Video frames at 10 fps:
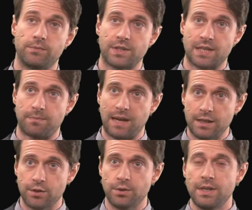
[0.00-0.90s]
The SHAP
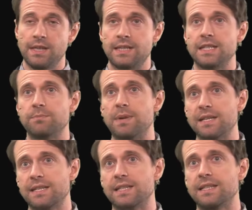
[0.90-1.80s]
value is
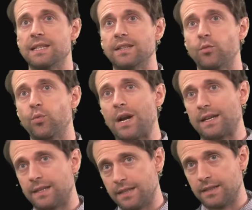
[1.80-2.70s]
basically that
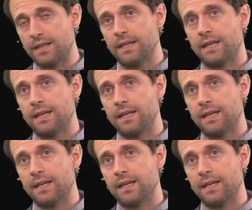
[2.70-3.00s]
ranking